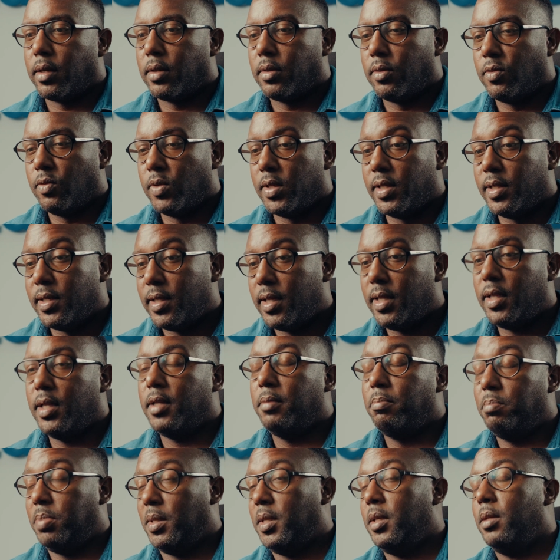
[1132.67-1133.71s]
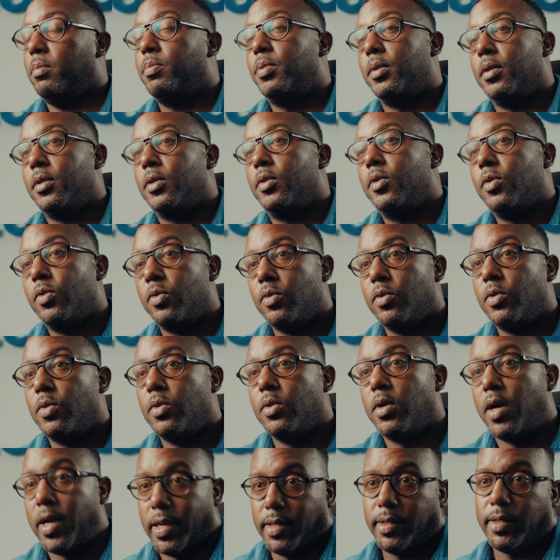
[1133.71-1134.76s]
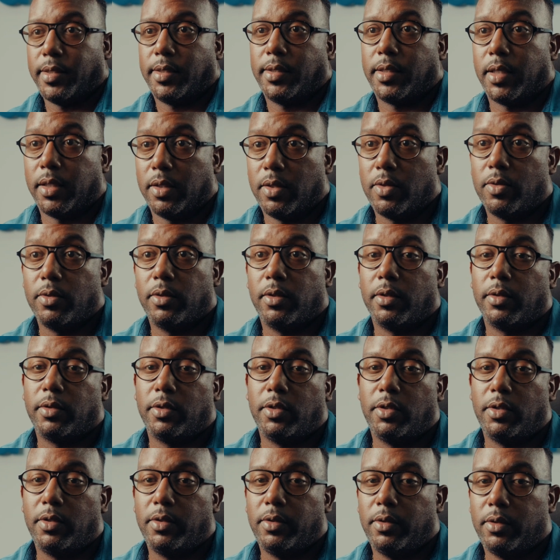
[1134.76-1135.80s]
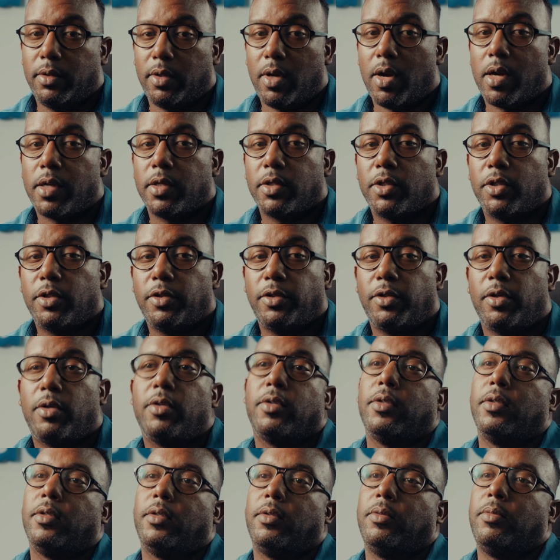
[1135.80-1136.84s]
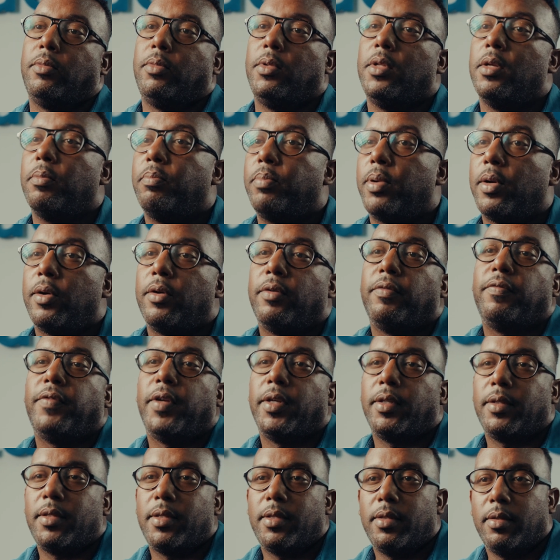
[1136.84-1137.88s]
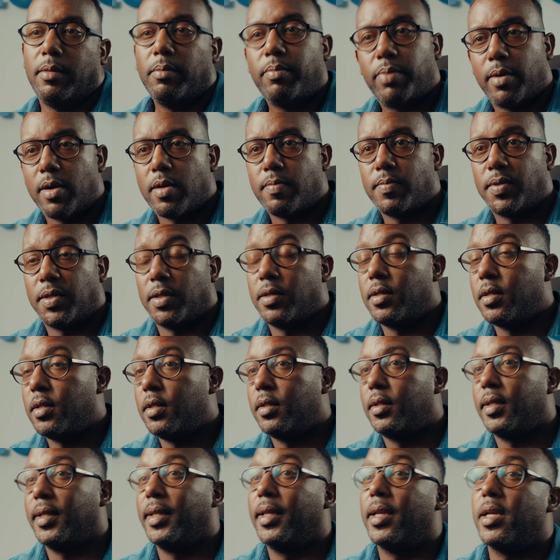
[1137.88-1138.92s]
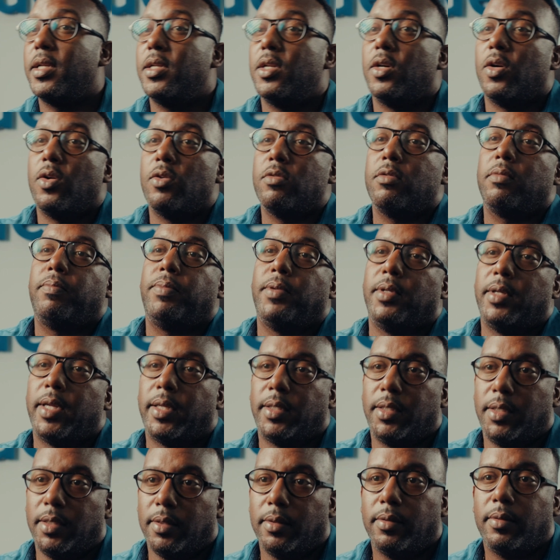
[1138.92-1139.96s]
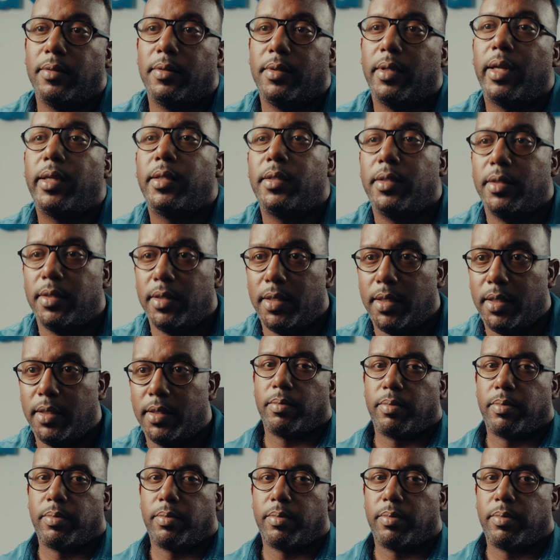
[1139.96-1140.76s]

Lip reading: need people who understand how to construct the perfect prompts in order to get the output that you need.